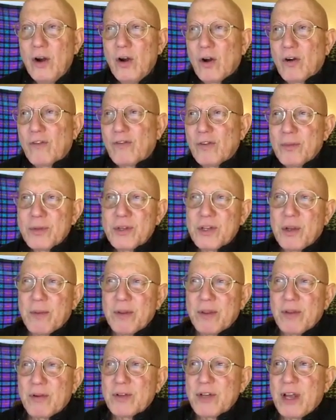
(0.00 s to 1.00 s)
or from some
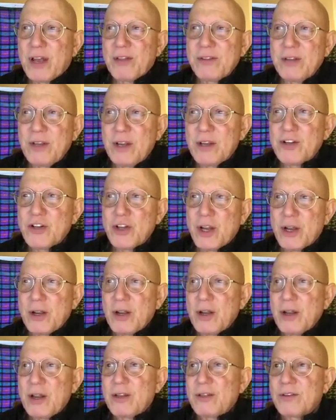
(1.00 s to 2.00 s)
of those
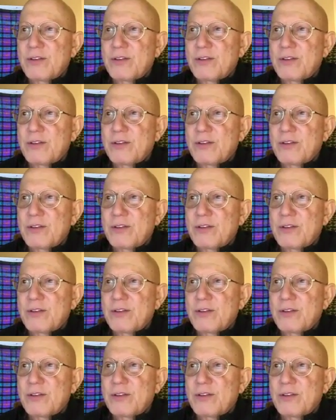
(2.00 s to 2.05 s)
ethniogenic